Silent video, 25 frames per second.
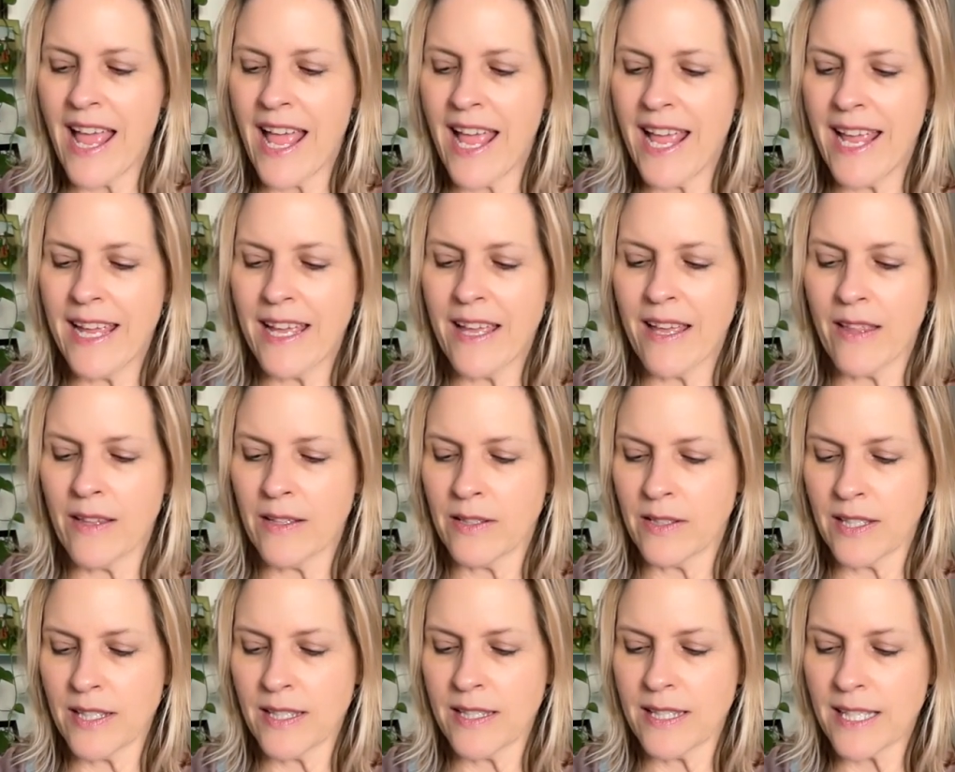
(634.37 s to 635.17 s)

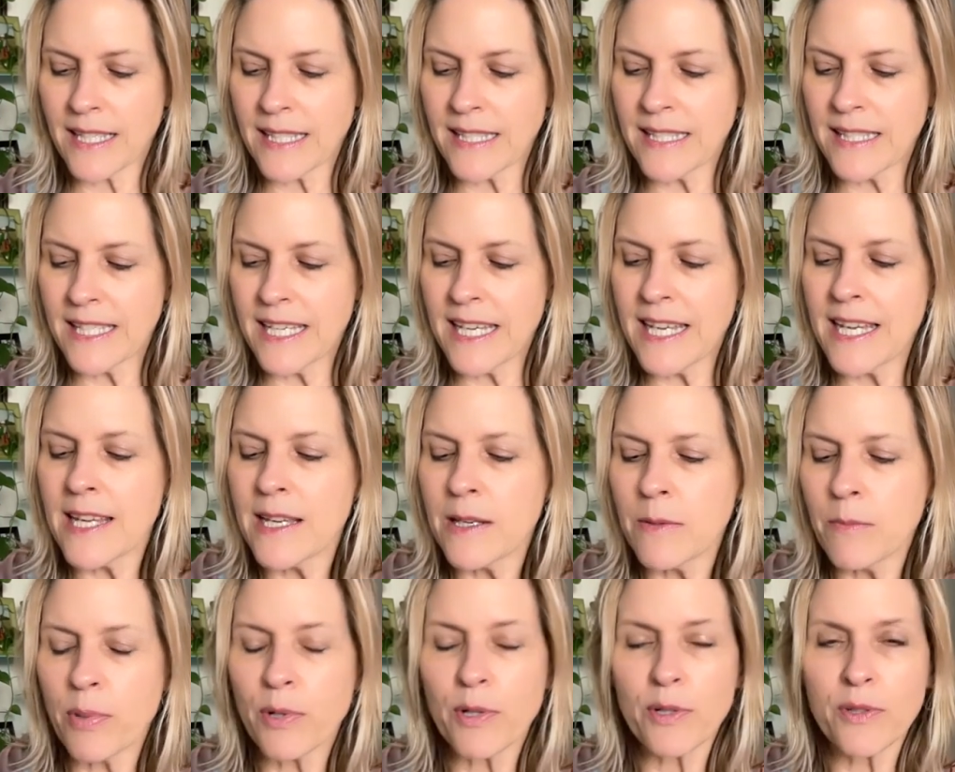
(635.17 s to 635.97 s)
and
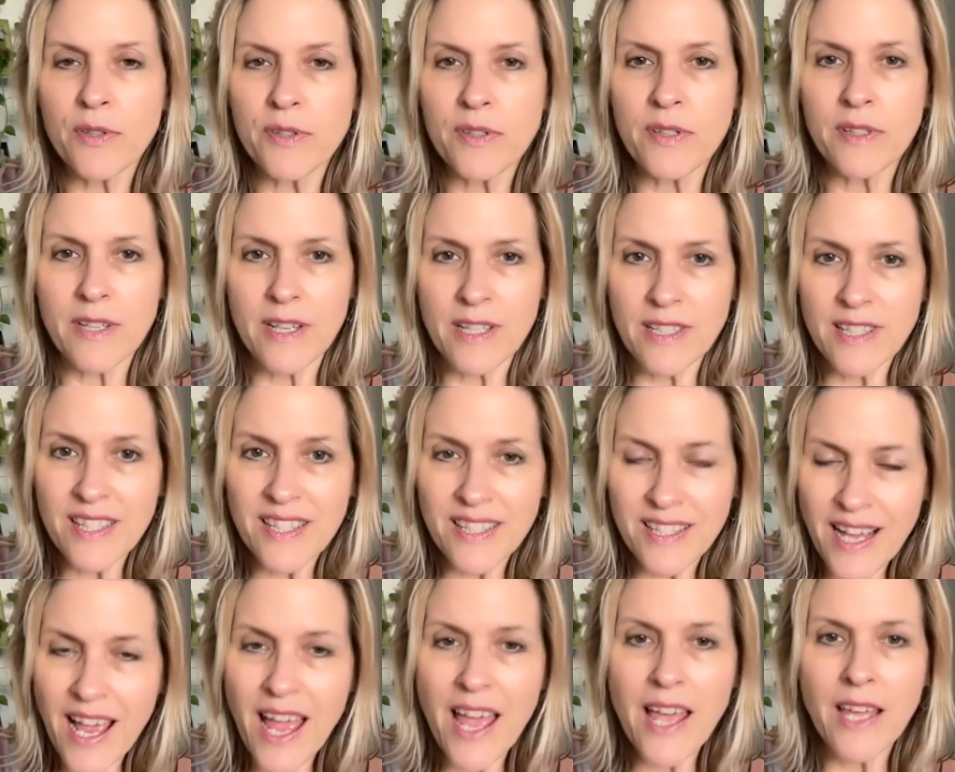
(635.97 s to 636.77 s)

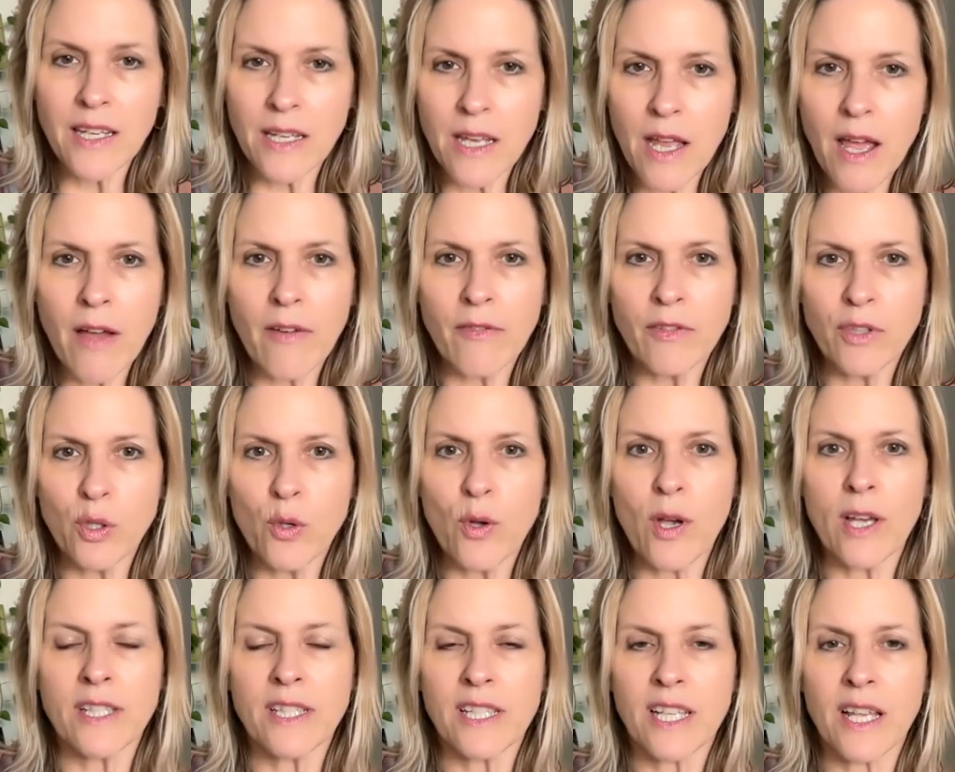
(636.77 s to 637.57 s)
16% of
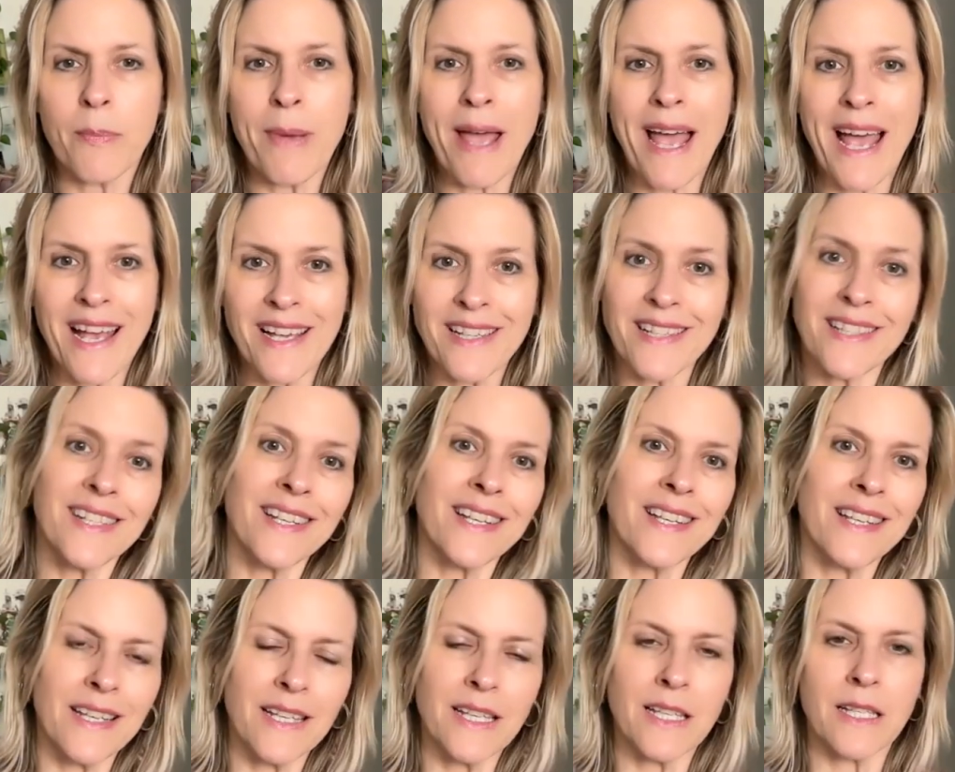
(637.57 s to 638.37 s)
US
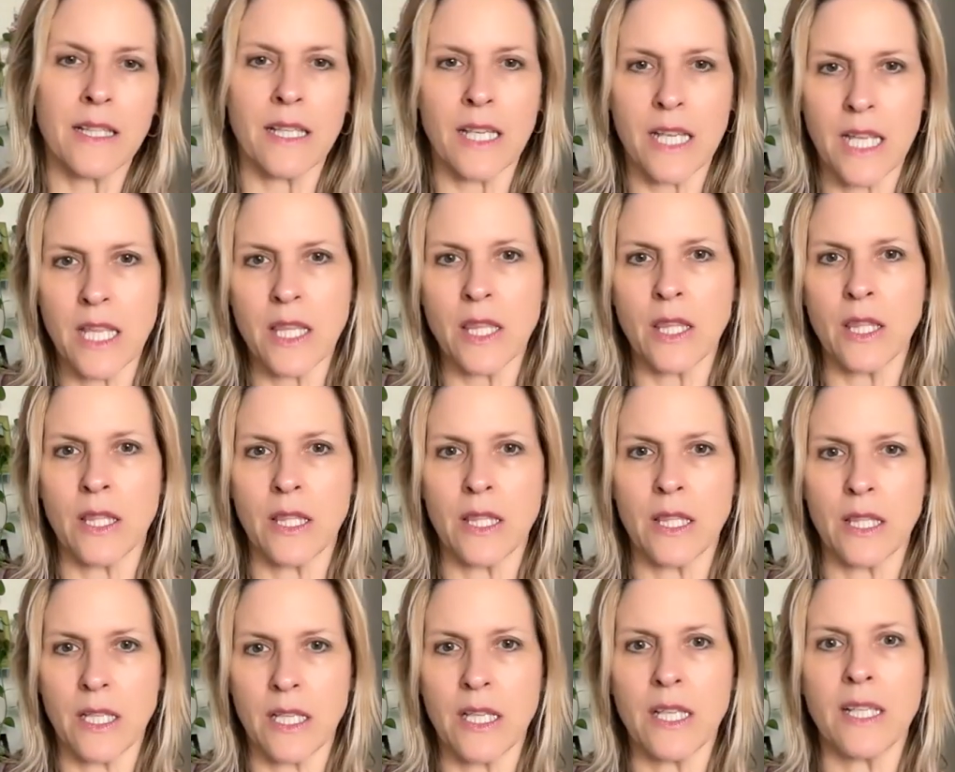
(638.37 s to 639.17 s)
capacity is in
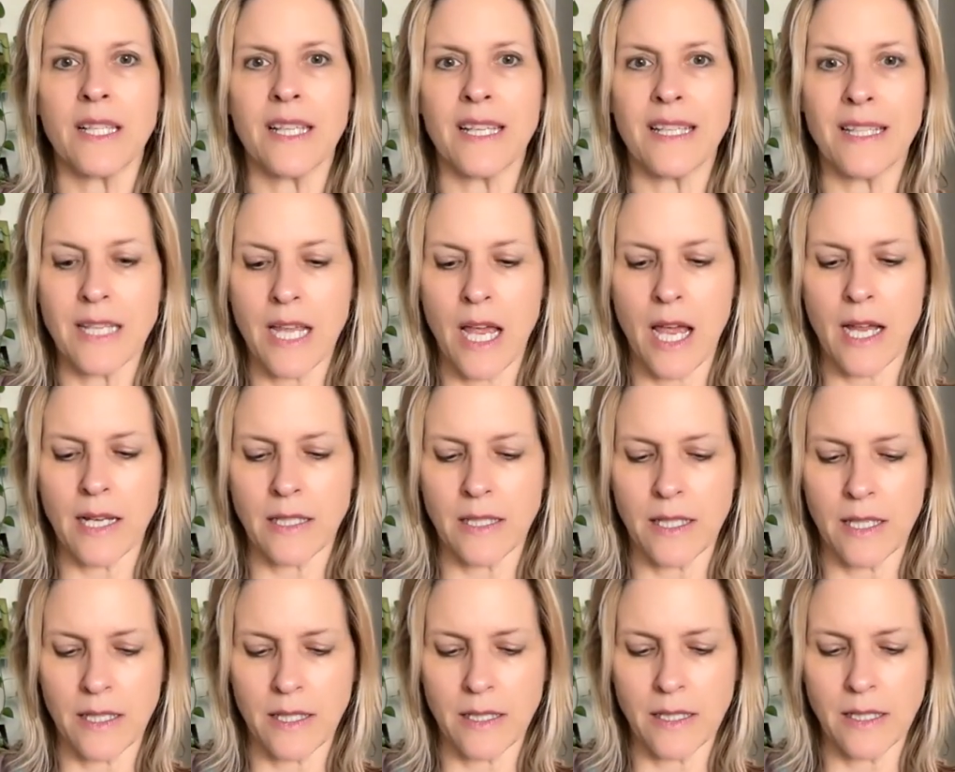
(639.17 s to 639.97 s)

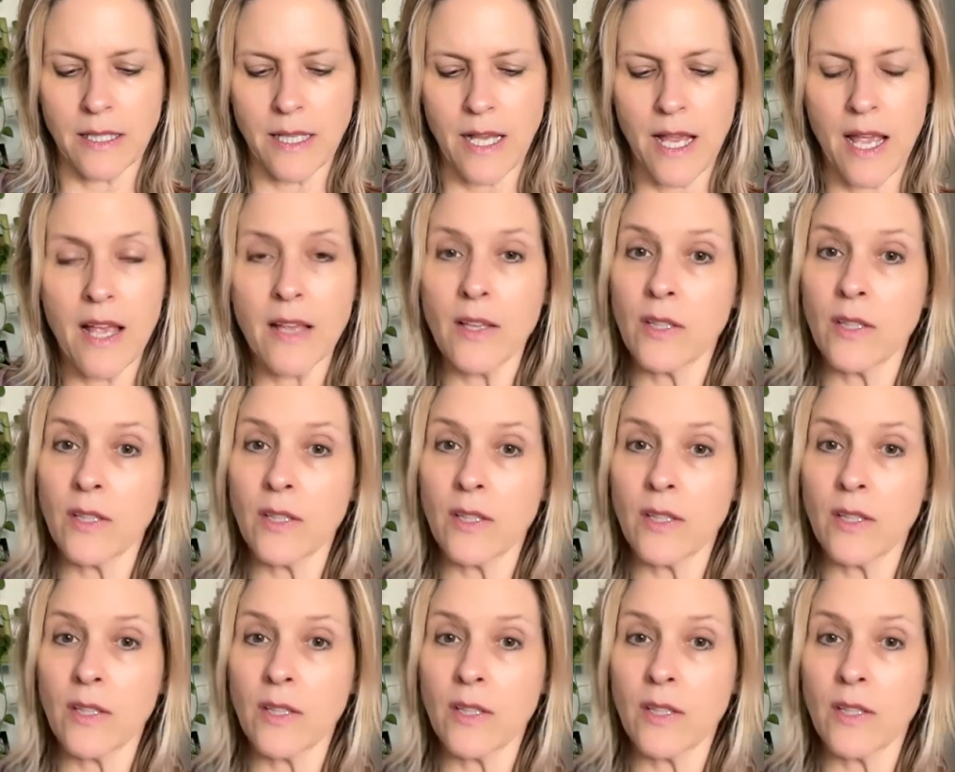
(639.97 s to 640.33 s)
Texas.